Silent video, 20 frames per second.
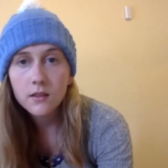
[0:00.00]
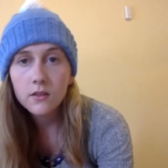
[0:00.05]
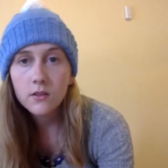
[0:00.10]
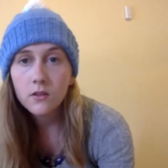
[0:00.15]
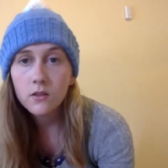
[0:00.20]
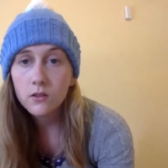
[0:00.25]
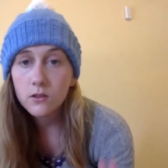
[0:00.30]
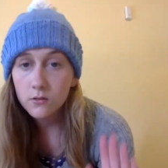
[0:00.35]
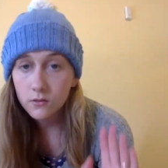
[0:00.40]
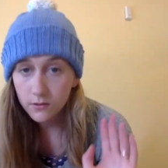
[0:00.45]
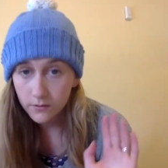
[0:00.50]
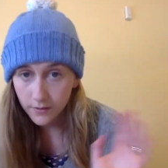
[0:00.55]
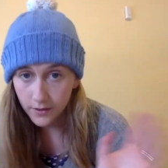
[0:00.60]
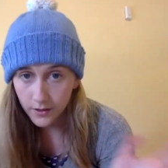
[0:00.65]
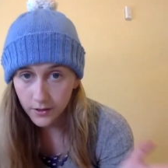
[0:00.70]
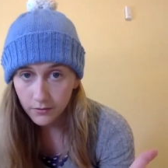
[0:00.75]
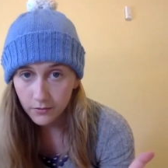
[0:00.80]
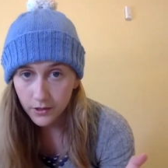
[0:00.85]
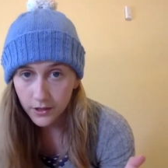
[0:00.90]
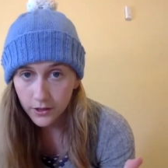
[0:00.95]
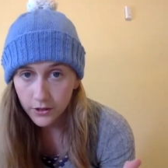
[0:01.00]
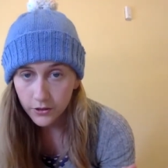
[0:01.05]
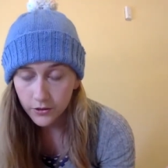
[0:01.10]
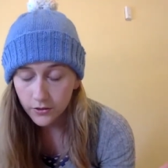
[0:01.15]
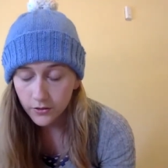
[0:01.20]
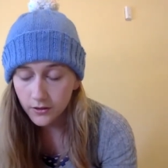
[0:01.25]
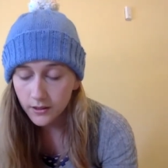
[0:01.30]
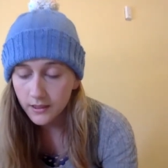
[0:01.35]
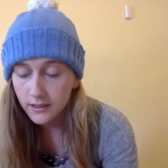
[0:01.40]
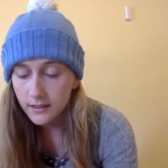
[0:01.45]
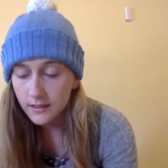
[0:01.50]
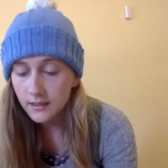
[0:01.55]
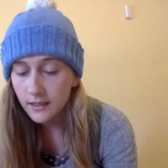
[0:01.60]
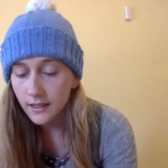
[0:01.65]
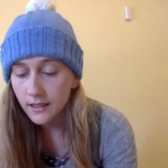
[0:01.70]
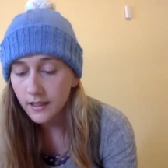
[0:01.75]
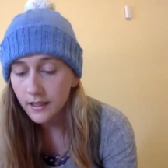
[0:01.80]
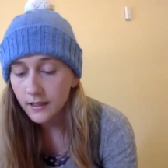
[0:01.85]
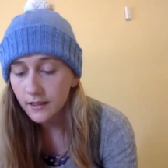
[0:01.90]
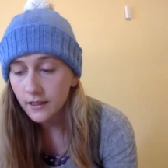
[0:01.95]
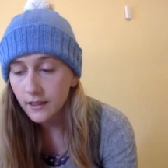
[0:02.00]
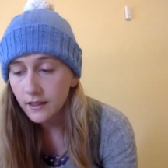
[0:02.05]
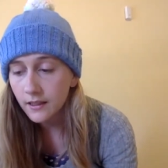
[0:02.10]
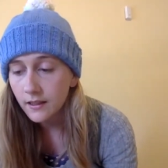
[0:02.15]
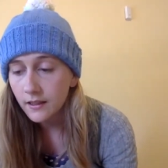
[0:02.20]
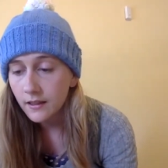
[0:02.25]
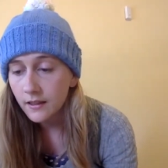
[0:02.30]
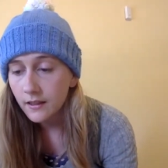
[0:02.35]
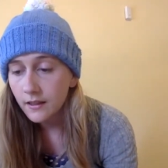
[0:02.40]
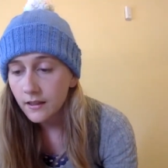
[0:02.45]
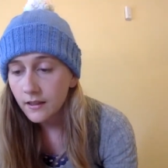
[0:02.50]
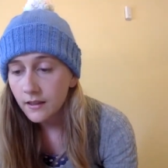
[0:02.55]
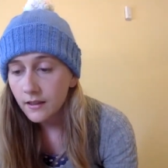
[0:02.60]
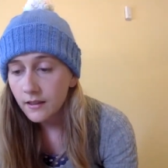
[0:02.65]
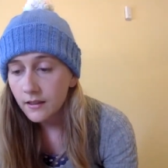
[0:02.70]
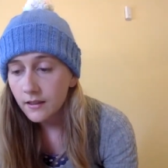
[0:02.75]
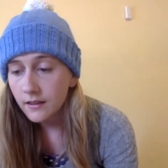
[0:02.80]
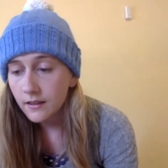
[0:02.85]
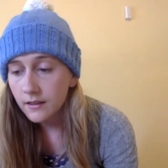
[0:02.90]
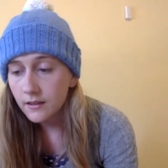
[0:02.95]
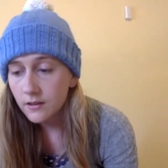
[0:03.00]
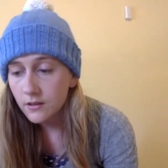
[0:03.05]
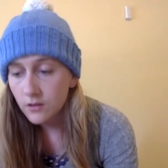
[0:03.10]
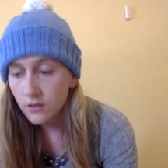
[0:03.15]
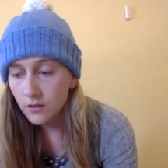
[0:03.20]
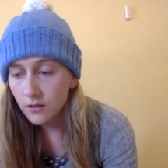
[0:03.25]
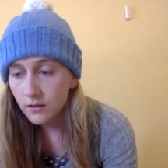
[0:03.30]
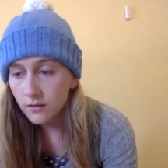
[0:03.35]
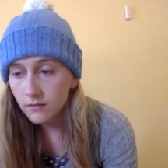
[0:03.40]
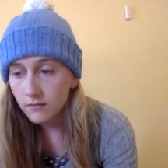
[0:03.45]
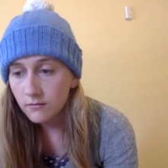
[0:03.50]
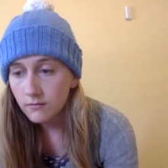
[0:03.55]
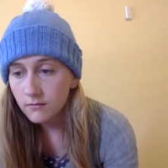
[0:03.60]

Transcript: The doctor was very reassuring, saying that it's not